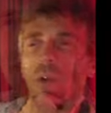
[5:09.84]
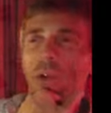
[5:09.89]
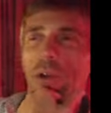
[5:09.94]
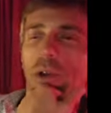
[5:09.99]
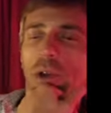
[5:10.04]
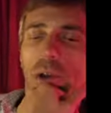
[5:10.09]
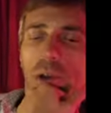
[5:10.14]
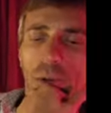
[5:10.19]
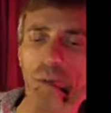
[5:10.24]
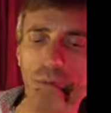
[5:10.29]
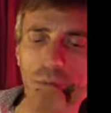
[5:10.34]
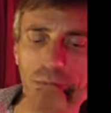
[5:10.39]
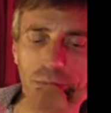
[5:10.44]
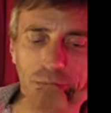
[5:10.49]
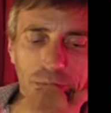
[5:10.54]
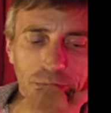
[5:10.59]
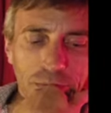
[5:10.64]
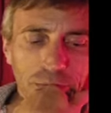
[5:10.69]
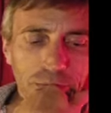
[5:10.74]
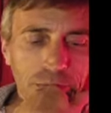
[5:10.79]
You know?
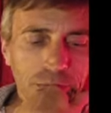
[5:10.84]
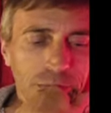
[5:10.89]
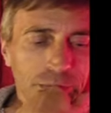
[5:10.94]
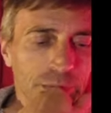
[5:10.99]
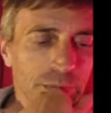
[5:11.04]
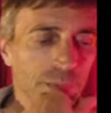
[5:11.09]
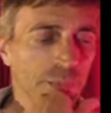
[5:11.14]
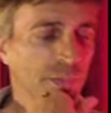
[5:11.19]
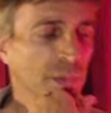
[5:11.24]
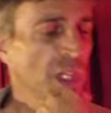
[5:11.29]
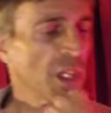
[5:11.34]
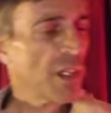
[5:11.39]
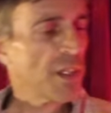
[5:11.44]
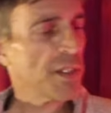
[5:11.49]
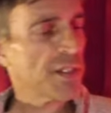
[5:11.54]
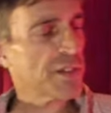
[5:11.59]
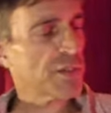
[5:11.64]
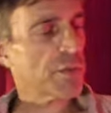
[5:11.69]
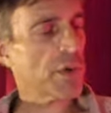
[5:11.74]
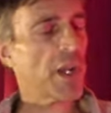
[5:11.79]

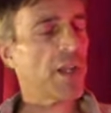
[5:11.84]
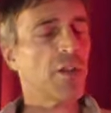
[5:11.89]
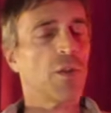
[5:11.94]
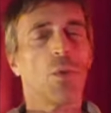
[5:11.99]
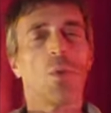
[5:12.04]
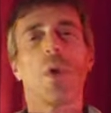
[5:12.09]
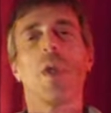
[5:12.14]
Let's ride the